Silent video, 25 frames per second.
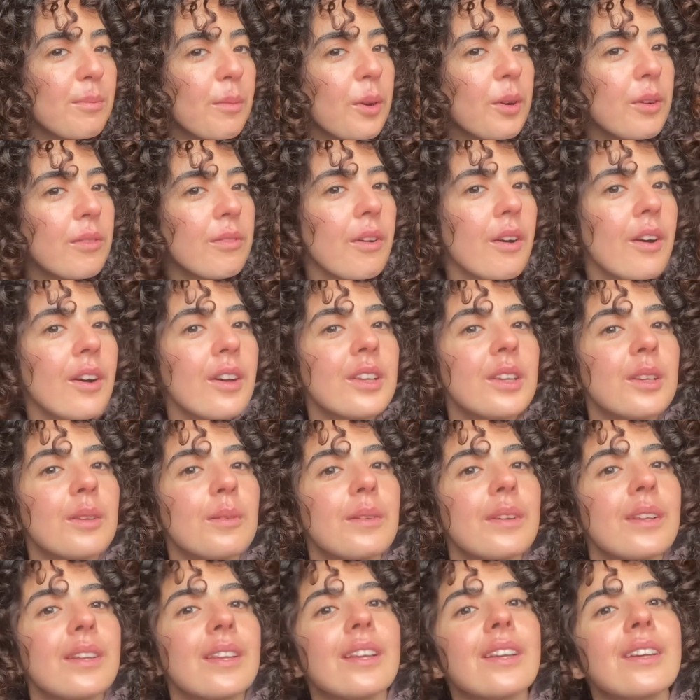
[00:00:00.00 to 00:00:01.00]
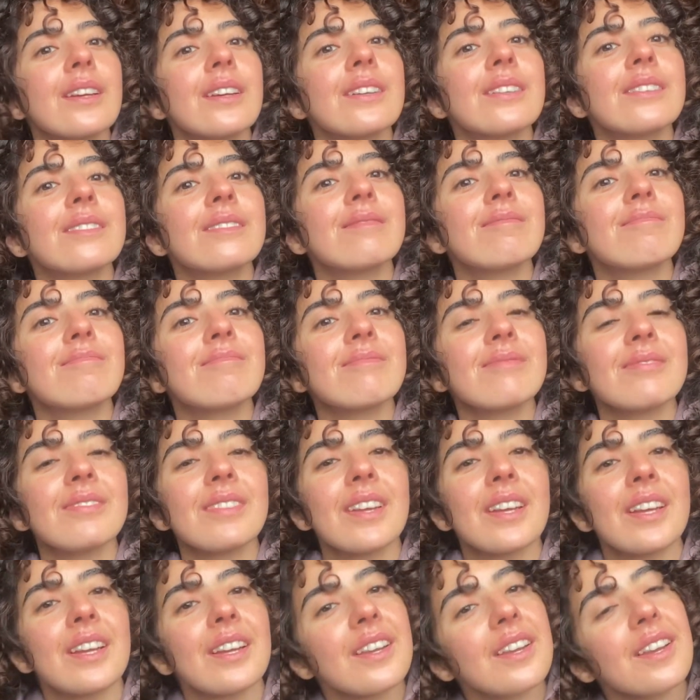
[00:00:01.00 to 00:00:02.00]
more volume in it. I
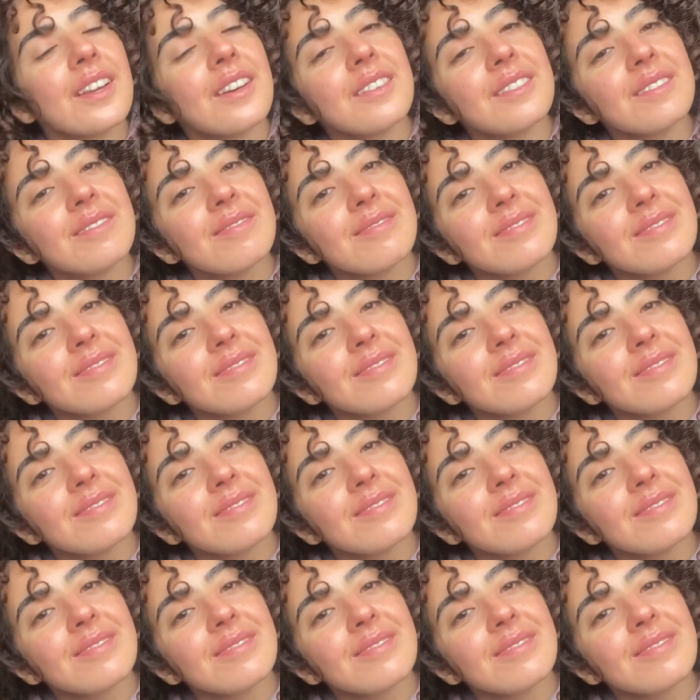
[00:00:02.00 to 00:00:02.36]
don't know.